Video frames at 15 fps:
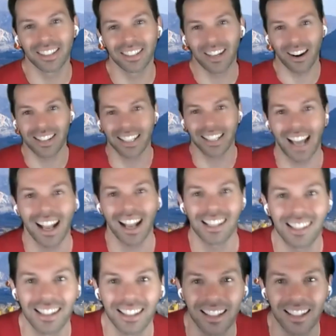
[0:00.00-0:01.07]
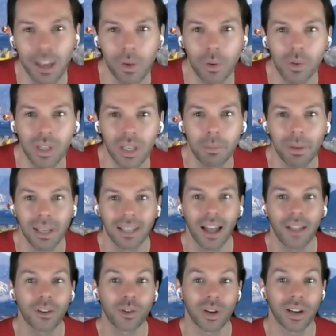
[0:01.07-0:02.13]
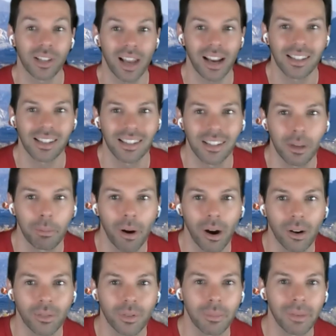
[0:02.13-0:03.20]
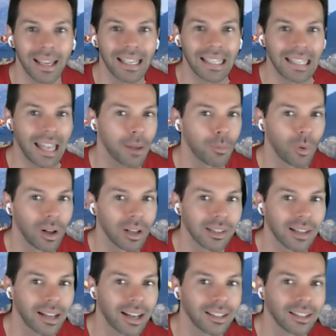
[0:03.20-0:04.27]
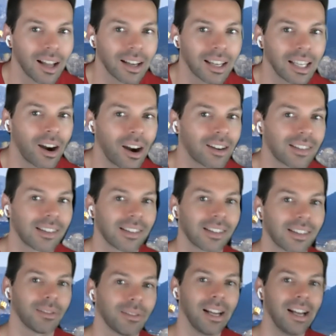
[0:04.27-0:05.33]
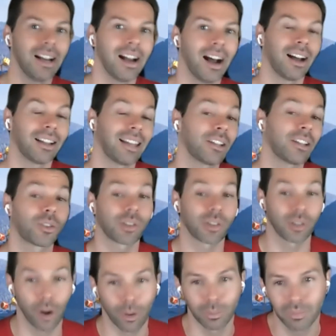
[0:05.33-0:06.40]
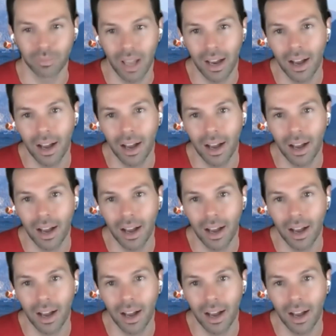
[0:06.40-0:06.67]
Karthik asks, can we use EP in other transactions apart from in-game ones like unlocking cars and stuff? The answer is no.